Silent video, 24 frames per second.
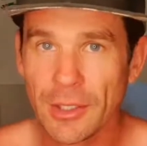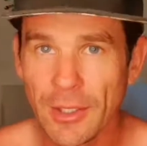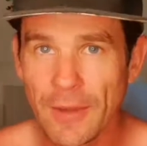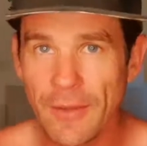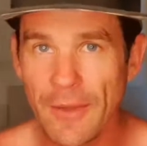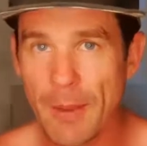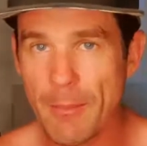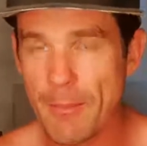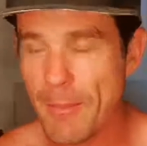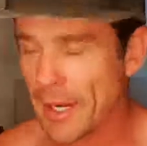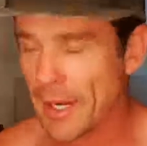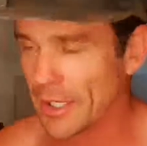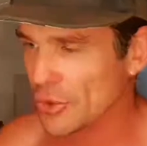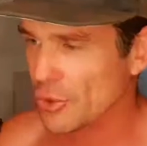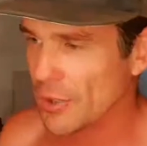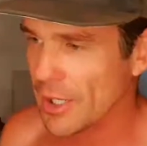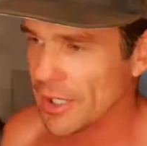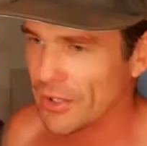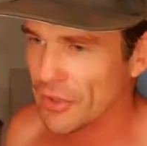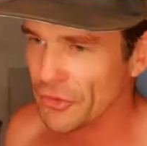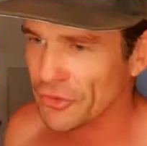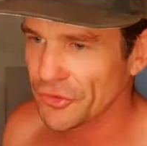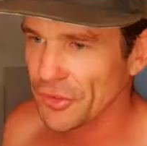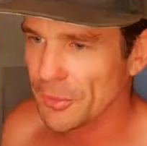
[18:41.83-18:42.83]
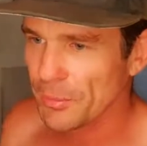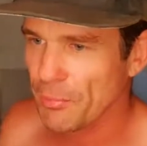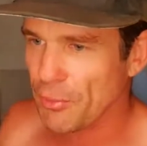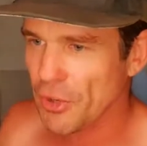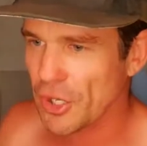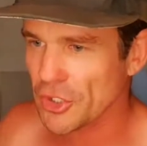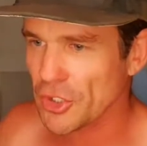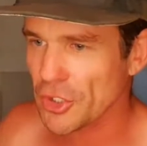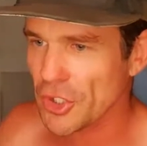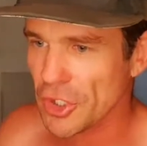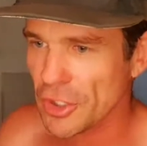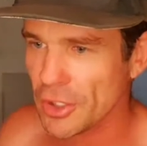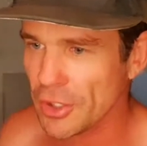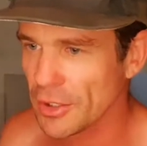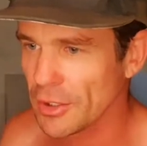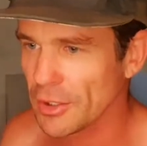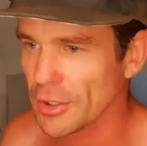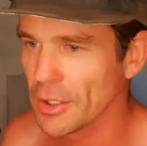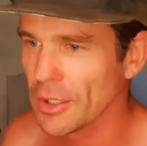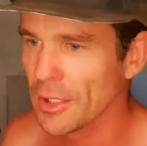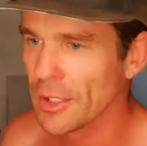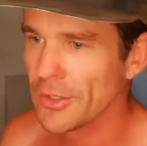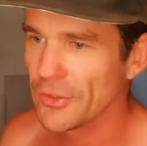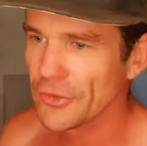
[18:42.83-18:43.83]
that Mack truck is
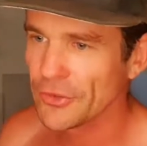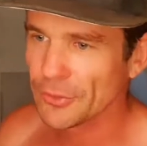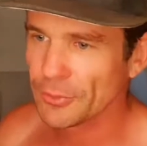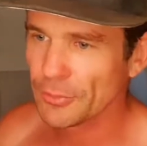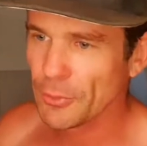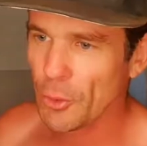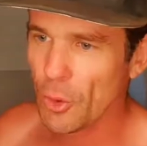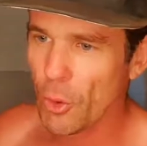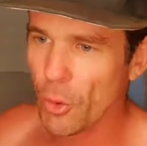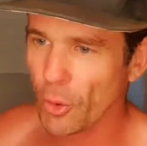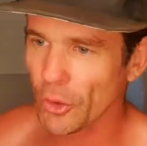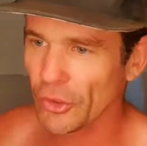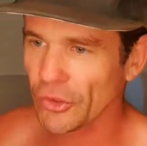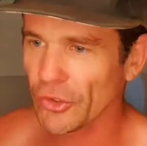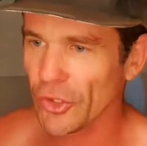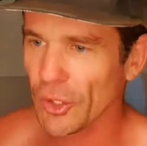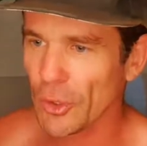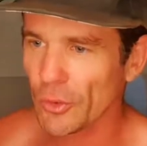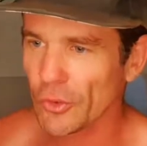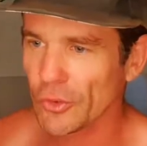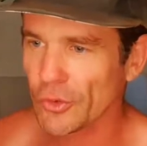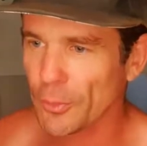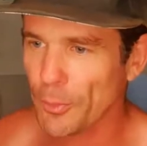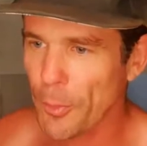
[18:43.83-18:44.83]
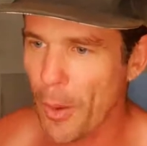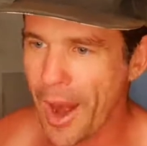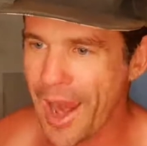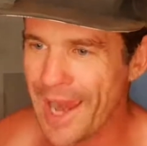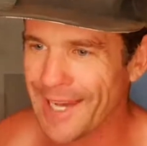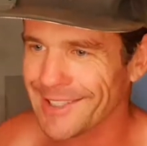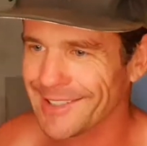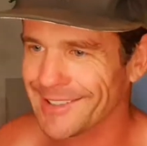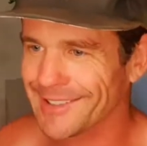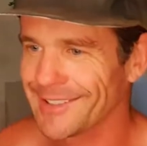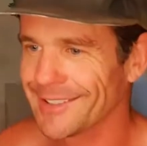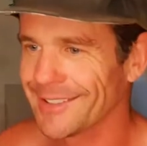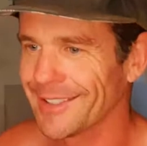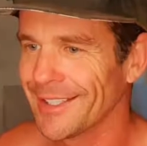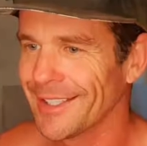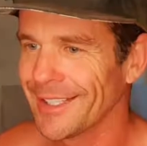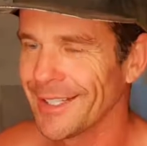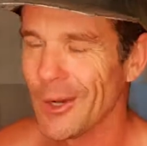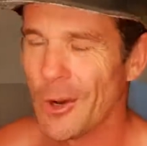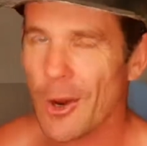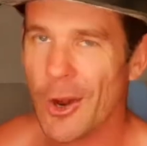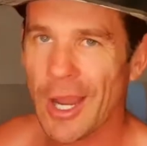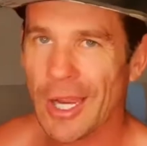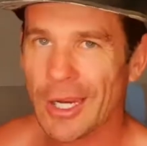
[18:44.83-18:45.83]
depression, cortisol spikes,
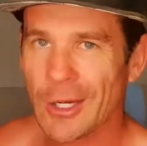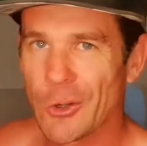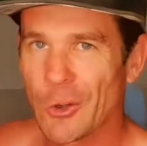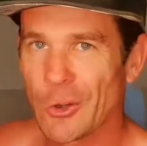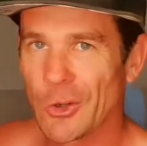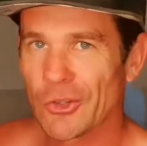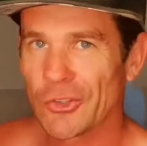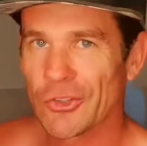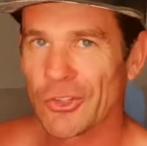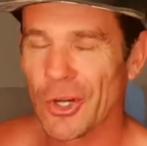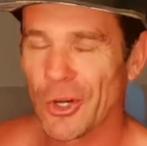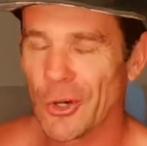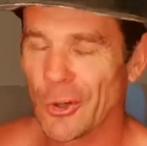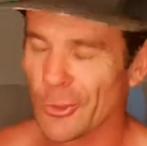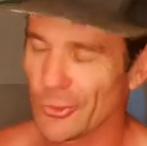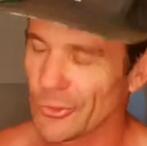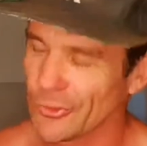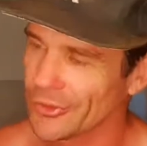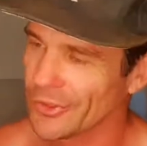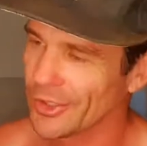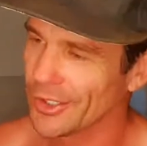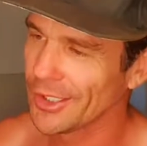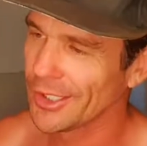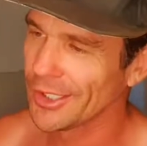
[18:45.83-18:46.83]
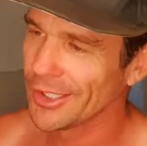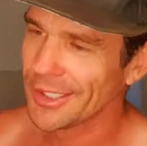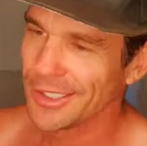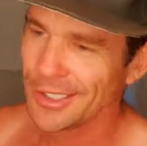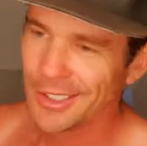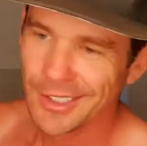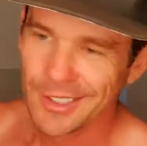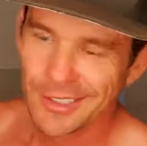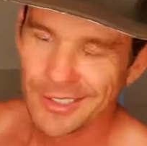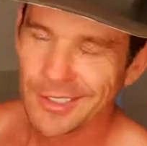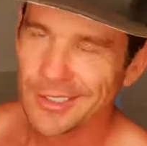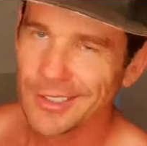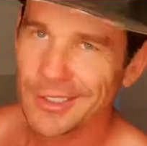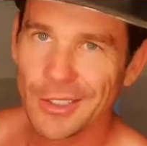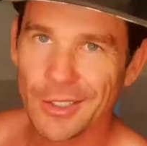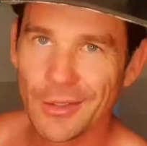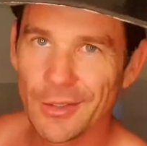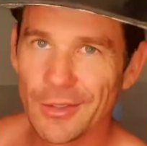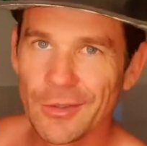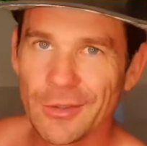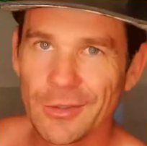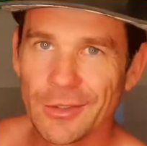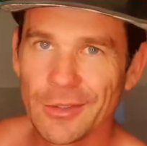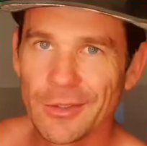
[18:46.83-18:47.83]
high cortisols, you
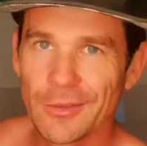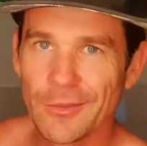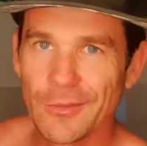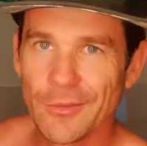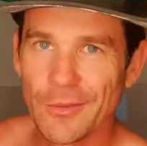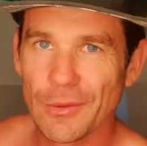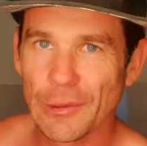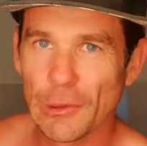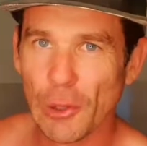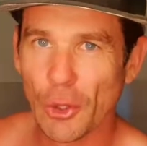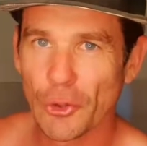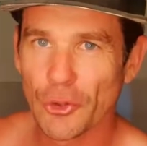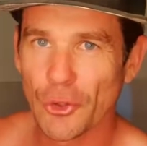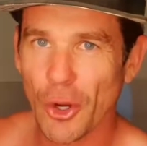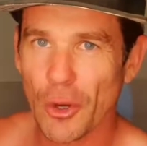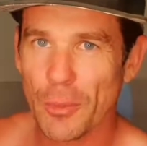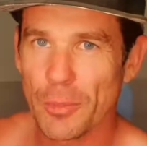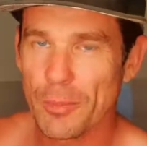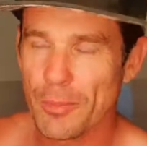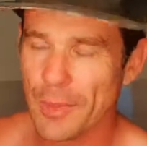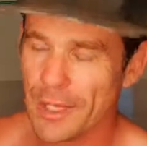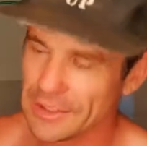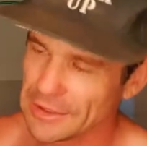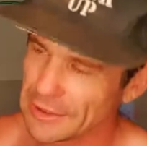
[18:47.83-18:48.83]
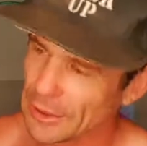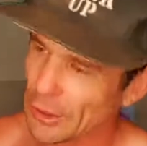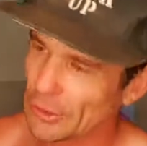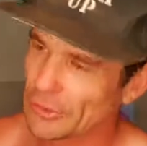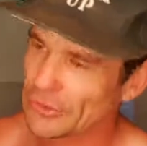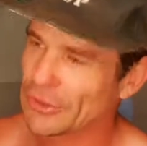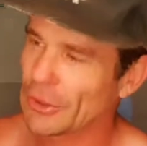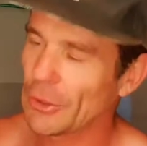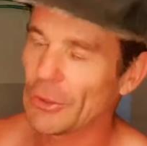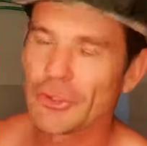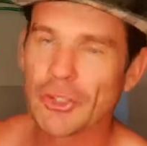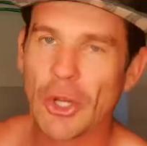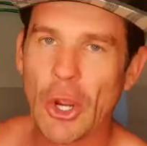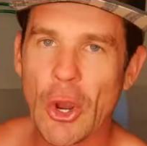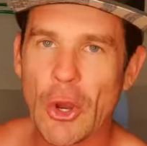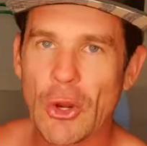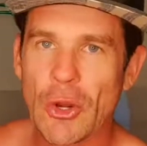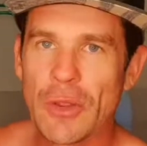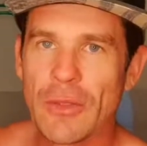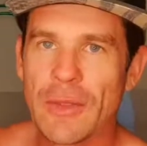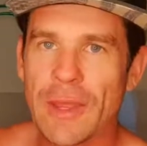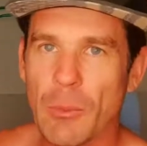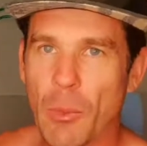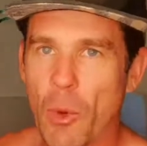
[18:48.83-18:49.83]
know, low dopamine, low
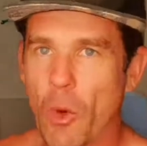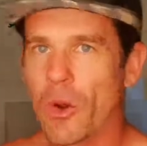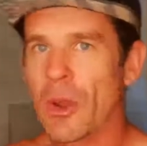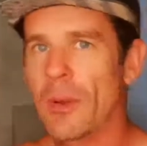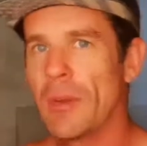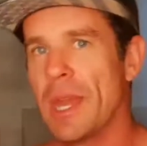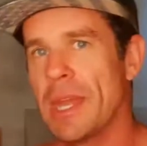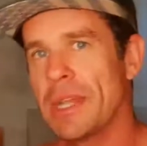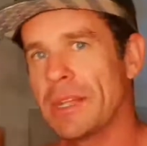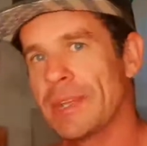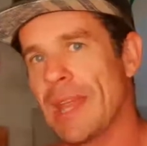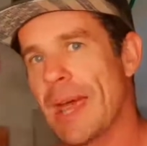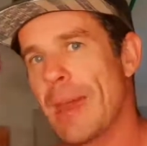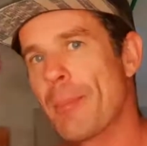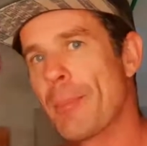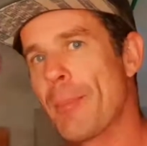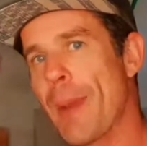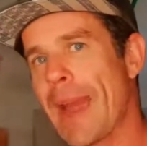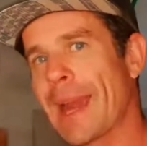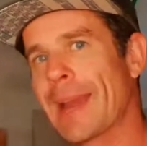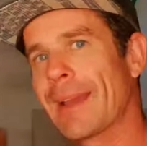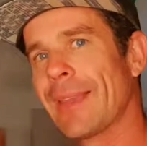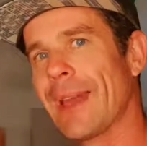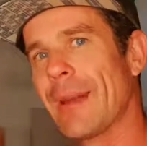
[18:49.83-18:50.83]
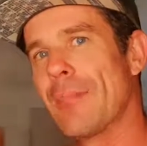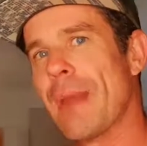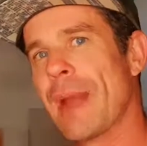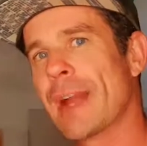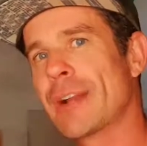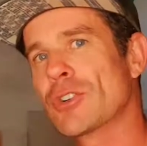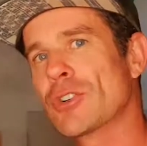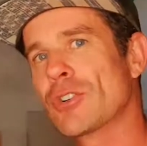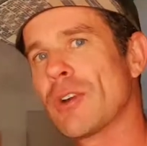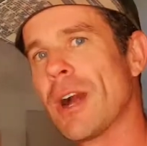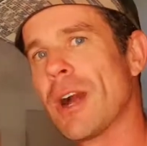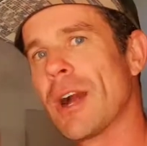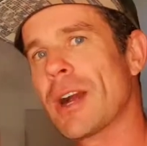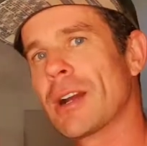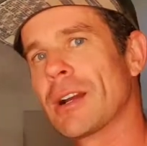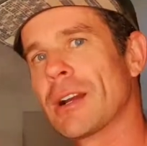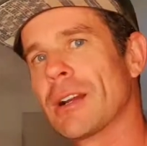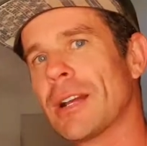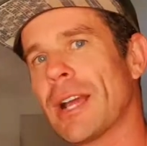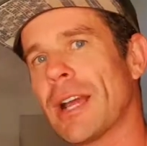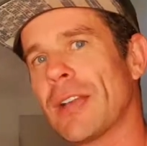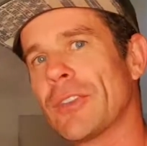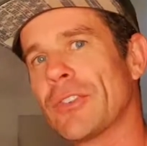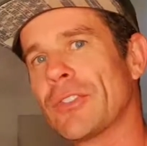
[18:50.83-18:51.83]
serotonin. They're walking into that back of that Mack truck.
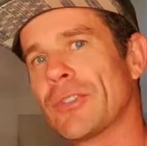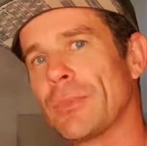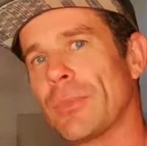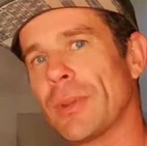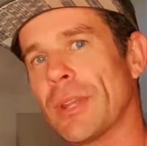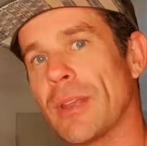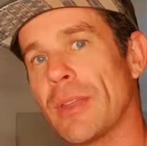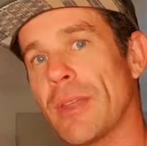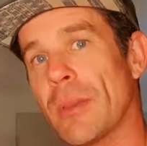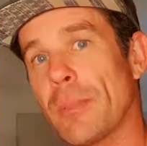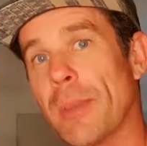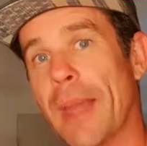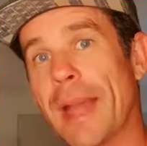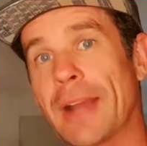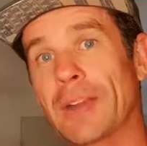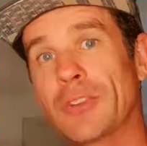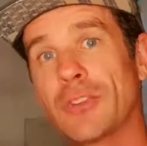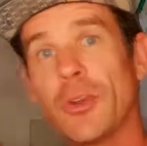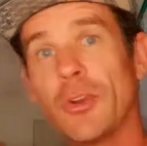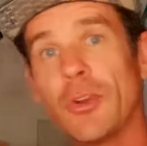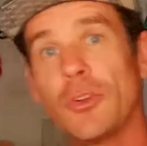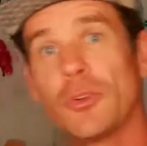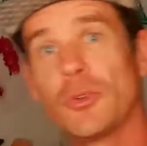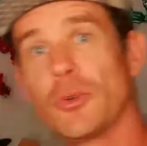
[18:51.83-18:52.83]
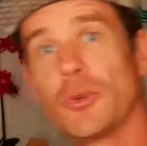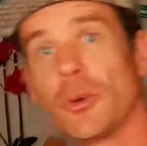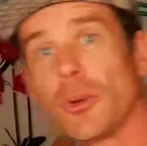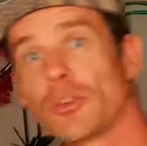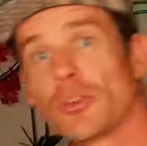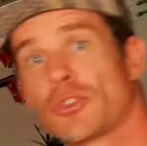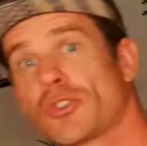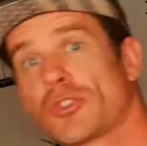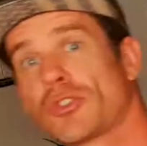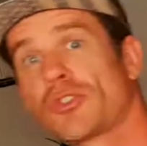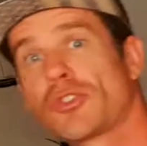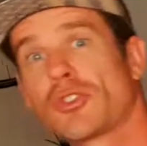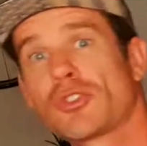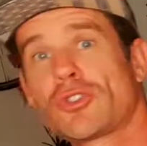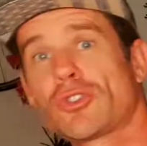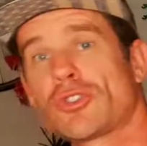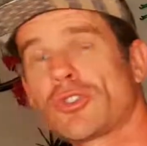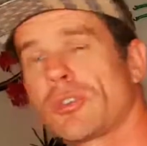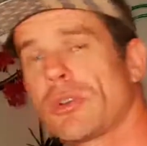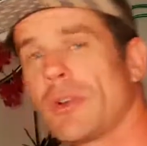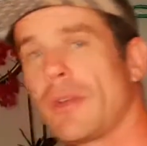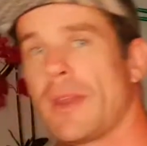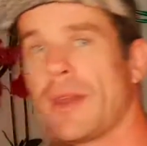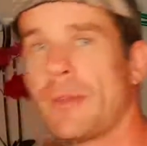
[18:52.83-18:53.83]
That's, you know, the back turned to it,
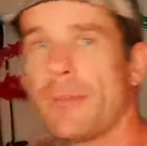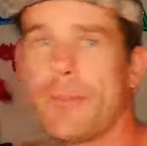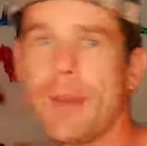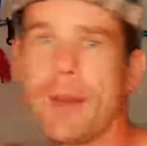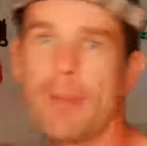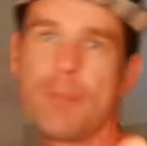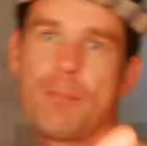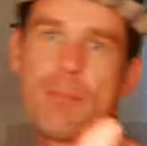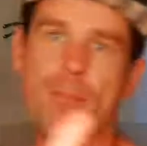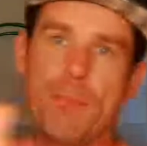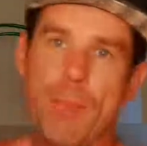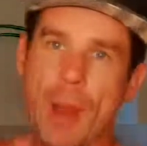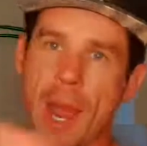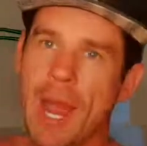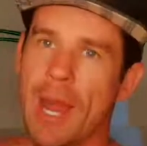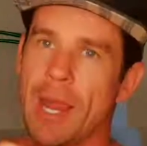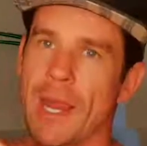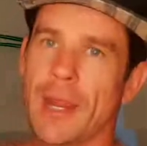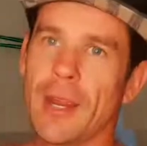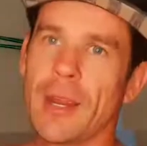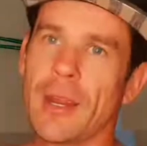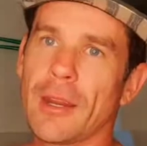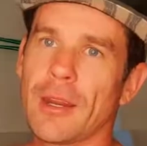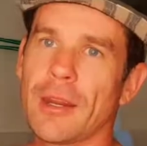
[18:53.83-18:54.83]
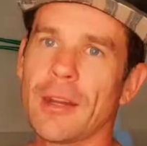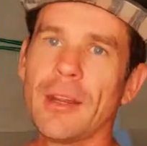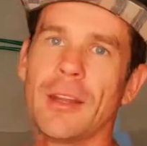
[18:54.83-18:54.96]
and then bang.